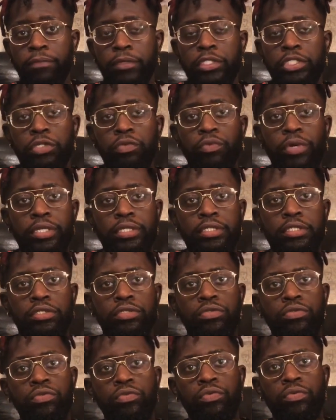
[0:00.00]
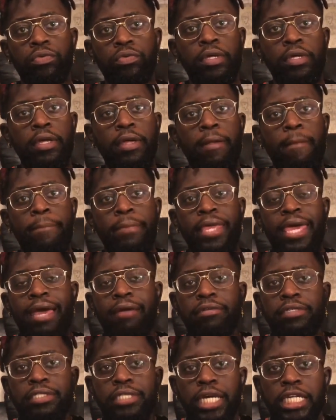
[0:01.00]
She went to have
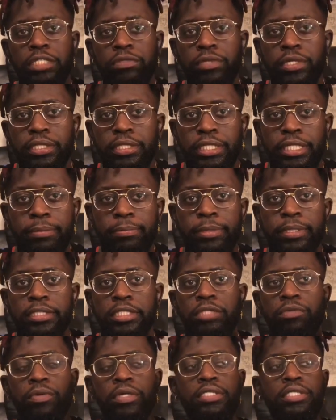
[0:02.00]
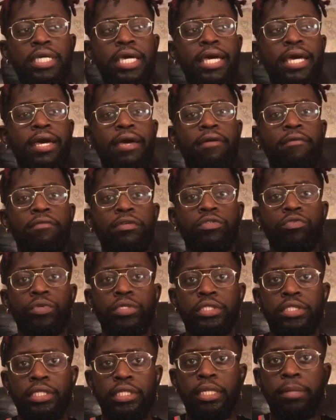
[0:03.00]
sex with the demons. She went
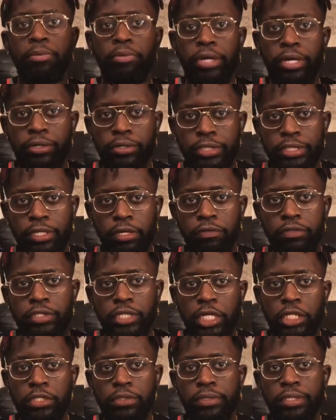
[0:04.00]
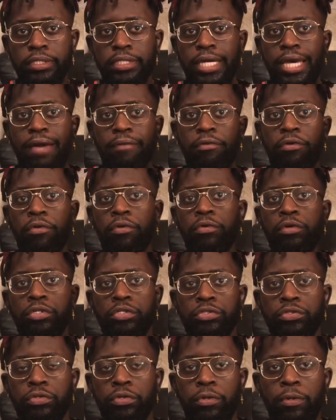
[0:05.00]
to liberate herself sexually, to have her own
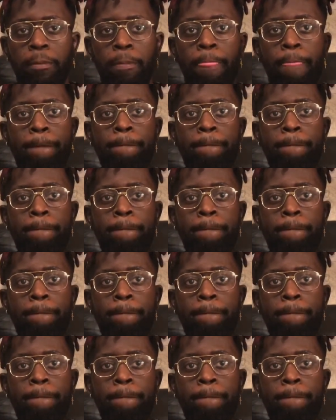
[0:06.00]
control.